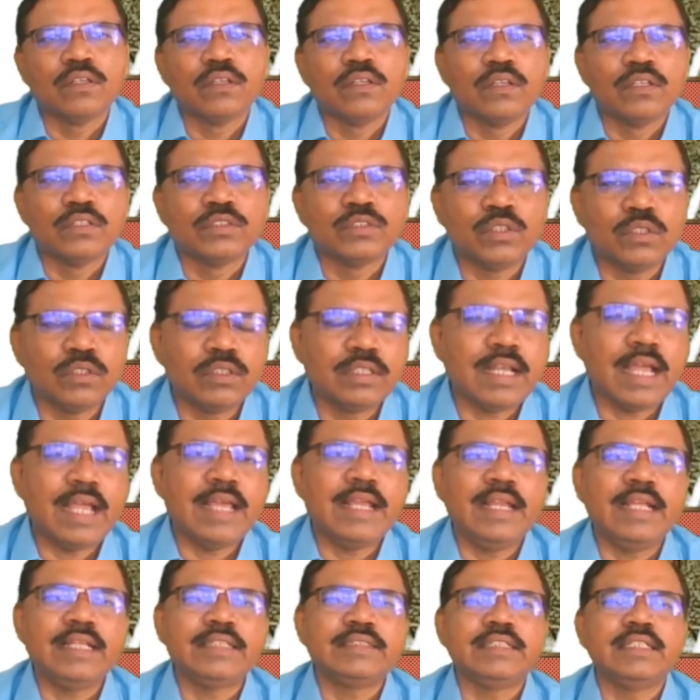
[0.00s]
So
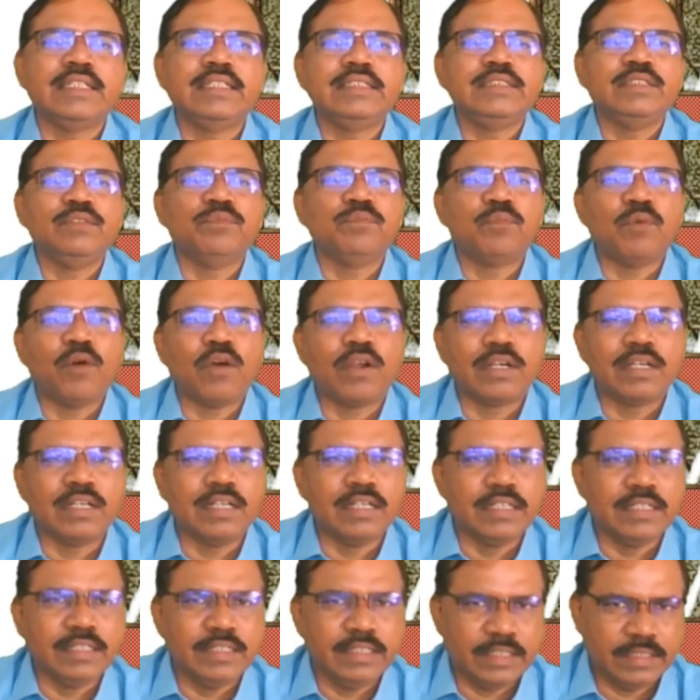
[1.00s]
direction is
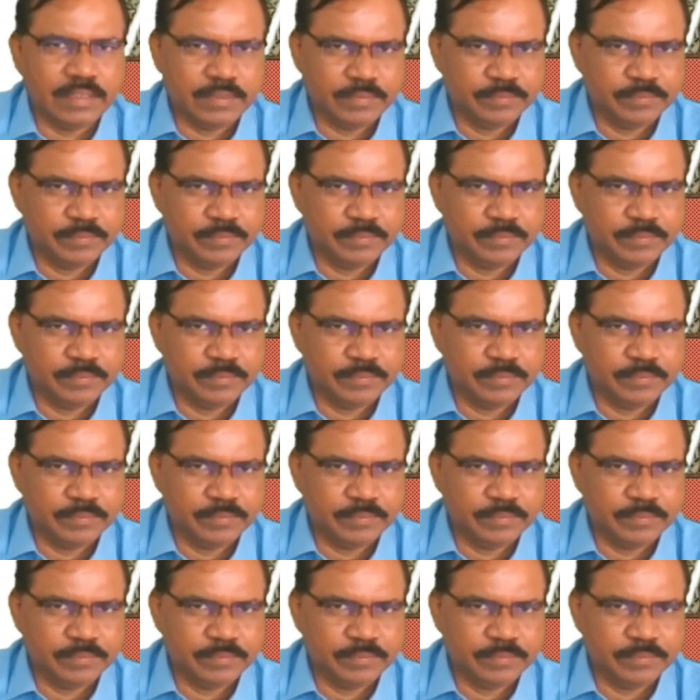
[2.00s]
important here.